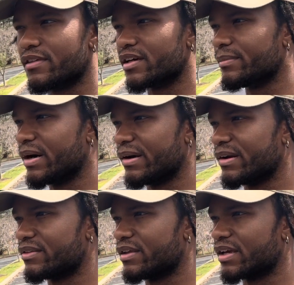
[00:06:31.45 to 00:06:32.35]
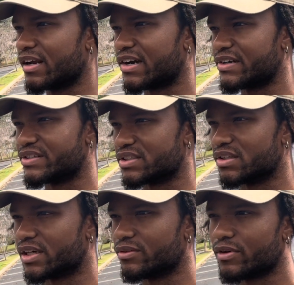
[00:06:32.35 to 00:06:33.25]
think about anything and I can just
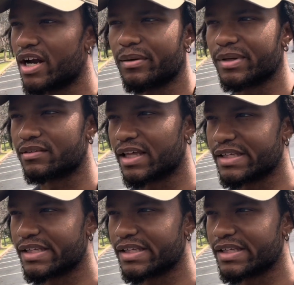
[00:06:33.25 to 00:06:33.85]
look around me.